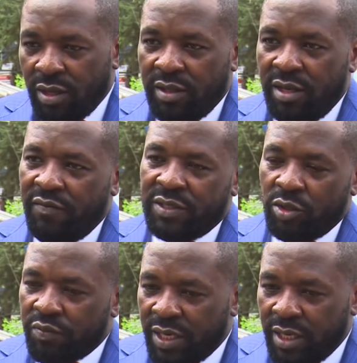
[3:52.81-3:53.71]
And then if it's
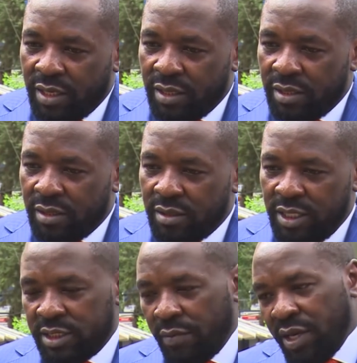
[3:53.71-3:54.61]
not murder,
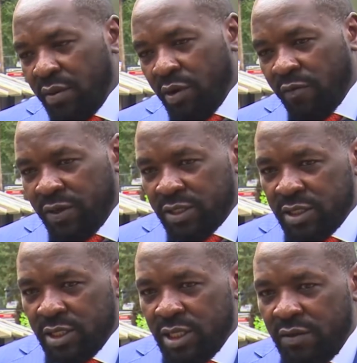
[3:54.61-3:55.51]
then it's a bailable offense.